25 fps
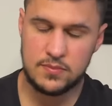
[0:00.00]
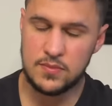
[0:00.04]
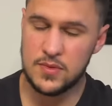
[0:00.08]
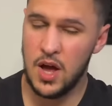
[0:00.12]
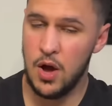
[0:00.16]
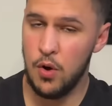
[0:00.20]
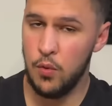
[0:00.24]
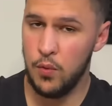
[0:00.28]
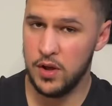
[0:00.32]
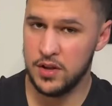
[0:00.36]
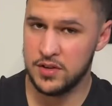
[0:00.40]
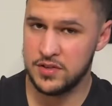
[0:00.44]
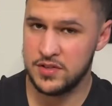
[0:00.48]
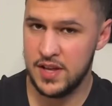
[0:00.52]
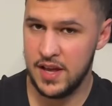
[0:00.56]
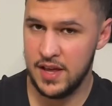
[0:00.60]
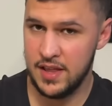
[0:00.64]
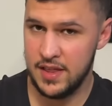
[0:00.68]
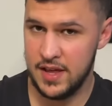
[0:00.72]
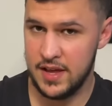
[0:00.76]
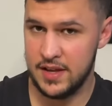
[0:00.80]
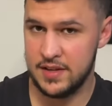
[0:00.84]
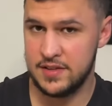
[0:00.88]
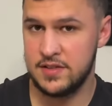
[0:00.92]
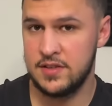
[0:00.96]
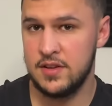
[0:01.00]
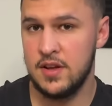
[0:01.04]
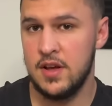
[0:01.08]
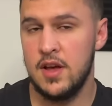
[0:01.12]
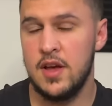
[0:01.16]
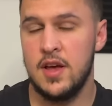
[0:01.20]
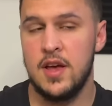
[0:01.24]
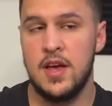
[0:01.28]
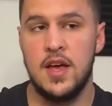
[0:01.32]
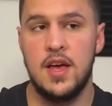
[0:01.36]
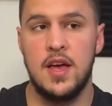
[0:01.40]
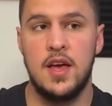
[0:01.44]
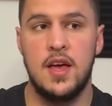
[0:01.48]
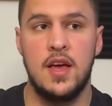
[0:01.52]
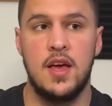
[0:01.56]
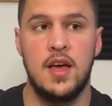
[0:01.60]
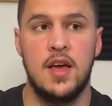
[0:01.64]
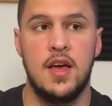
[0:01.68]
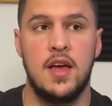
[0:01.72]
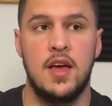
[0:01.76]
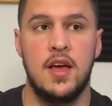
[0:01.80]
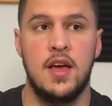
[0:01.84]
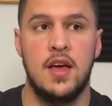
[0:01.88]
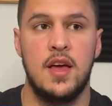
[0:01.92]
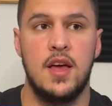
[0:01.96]
I will say this,
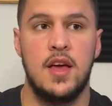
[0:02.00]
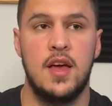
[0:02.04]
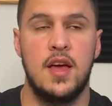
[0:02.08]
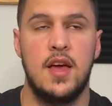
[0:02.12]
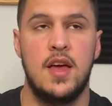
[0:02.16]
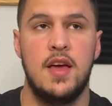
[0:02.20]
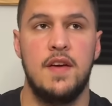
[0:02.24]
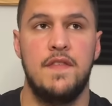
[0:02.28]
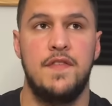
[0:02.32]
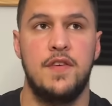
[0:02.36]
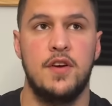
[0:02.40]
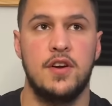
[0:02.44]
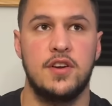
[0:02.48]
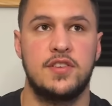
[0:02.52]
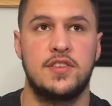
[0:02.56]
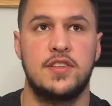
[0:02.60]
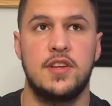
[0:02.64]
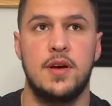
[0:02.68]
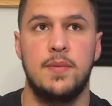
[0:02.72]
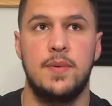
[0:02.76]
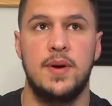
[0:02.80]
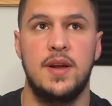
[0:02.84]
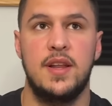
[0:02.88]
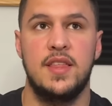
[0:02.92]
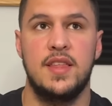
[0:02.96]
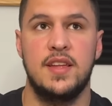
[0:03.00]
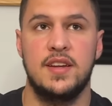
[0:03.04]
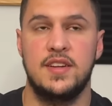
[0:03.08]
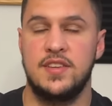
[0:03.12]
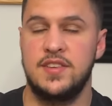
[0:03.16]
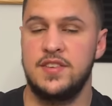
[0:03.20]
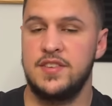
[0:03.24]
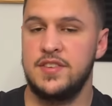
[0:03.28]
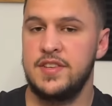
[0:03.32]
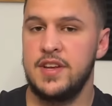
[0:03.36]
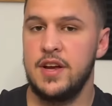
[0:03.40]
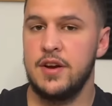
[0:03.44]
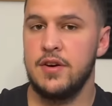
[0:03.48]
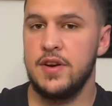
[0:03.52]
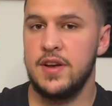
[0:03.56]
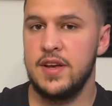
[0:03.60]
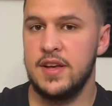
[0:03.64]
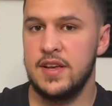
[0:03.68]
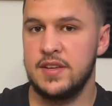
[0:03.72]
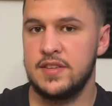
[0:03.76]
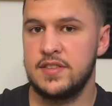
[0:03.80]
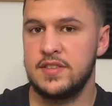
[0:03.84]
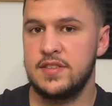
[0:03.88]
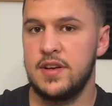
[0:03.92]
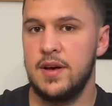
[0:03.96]
if you're somebody that's
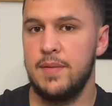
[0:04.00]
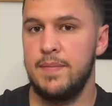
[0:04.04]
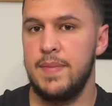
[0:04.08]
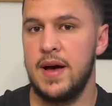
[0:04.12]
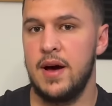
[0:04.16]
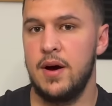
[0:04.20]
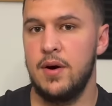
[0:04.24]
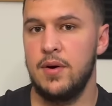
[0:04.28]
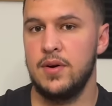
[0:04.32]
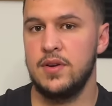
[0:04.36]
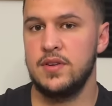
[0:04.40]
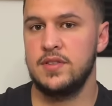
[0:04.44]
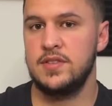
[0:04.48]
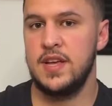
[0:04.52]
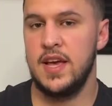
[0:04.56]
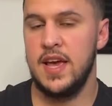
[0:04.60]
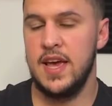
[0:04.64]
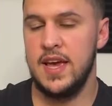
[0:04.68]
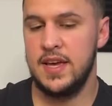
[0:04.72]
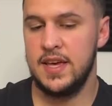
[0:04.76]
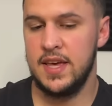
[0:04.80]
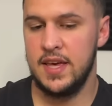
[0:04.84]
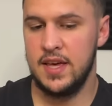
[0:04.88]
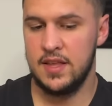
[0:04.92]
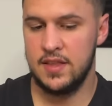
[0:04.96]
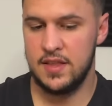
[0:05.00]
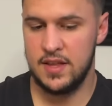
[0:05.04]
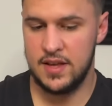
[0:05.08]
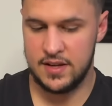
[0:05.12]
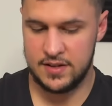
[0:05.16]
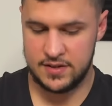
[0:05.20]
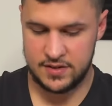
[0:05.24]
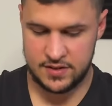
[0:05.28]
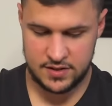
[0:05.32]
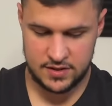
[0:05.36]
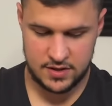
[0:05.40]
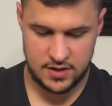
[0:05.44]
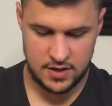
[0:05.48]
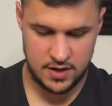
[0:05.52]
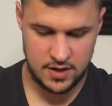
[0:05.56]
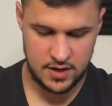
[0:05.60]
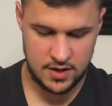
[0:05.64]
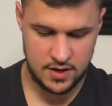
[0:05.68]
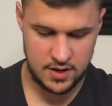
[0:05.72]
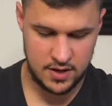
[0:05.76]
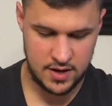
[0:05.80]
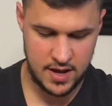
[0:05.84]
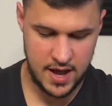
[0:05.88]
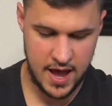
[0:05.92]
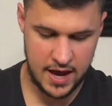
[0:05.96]
serious about taking this
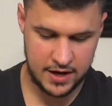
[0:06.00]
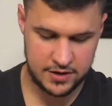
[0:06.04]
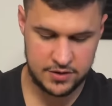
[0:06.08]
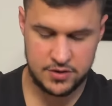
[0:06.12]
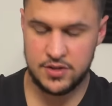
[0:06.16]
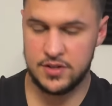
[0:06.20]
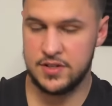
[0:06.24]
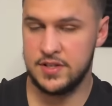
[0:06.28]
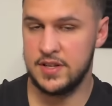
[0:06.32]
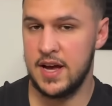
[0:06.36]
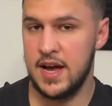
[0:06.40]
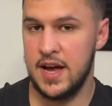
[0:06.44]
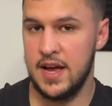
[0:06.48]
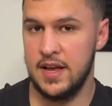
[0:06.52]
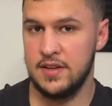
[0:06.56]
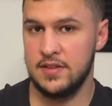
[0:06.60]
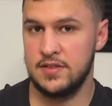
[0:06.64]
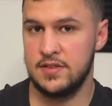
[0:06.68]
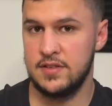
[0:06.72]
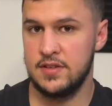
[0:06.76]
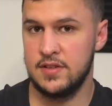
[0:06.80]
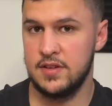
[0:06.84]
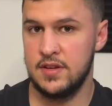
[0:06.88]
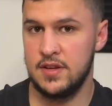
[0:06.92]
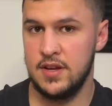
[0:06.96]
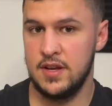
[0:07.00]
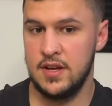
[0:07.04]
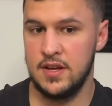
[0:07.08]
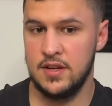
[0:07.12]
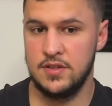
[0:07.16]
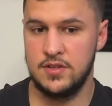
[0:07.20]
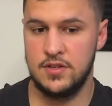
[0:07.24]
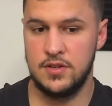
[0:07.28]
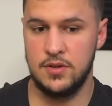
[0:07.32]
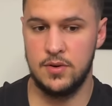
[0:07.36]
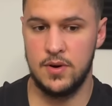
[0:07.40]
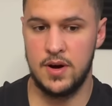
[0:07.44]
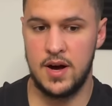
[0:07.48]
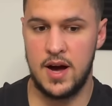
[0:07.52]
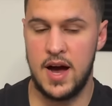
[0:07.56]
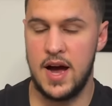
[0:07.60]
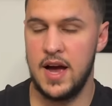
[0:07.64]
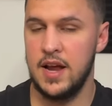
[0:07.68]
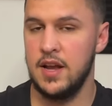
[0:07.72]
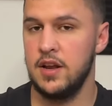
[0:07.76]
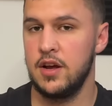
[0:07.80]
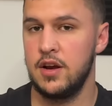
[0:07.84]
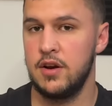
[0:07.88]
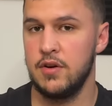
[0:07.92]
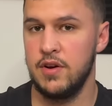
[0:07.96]
exercise into a
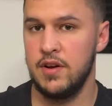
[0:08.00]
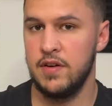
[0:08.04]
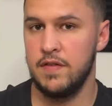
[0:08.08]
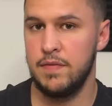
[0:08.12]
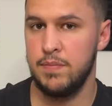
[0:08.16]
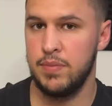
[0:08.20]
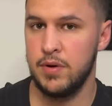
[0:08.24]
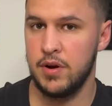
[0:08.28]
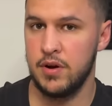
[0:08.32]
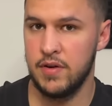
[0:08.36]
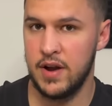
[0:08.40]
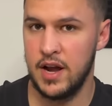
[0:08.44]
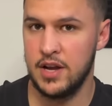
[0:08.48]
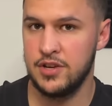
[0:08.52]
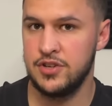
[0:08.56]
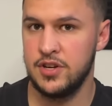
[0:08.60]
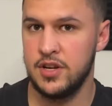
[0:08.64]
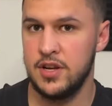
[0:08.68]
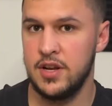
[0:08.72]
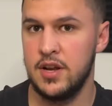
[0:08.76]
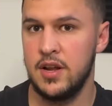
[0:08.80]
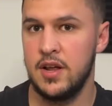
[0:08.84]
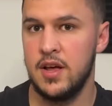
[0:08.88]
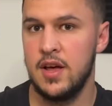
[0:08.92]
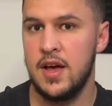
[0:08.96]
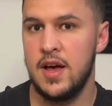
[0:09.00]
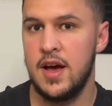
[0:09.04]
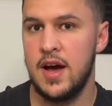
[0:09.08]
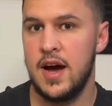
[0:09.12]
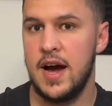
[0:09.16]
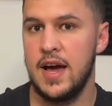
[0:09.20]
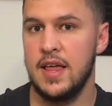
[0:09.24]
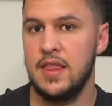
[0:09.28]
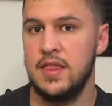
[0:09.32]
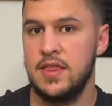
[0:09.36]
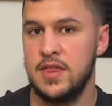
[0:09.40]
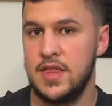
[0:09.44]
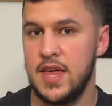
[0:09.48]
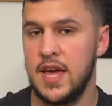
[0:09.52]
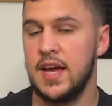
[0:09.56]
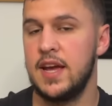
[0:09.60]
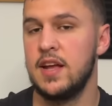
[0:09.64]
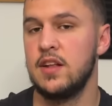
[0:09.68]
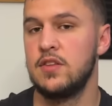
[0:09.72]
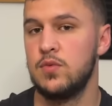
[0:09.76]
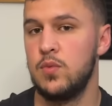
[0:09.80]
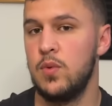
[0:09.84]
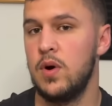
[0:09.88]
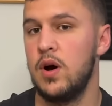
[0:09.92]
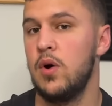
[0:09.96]
high degree of progression, I think
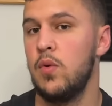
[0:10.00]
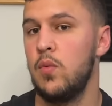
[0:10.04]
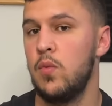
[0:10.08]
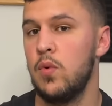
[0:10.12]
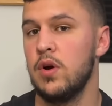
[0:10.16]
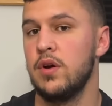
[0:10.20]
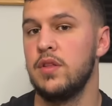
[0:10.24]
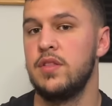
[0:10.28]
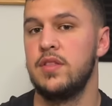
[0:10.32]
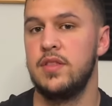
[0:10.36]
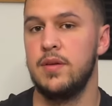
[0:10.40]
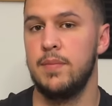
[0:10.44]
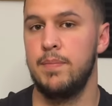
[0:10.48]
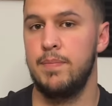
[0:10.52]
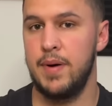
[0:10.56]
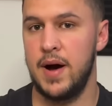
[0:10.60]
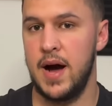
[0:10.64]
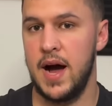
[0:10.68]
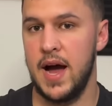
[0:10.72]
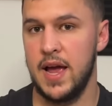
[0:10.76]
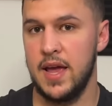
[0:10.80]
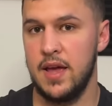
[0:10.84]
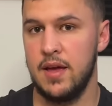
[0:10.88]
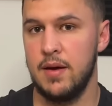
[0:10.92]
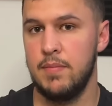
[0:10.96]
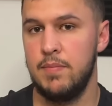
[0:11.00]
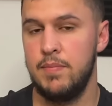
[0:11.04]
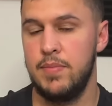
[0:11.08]
it's well worth the buy.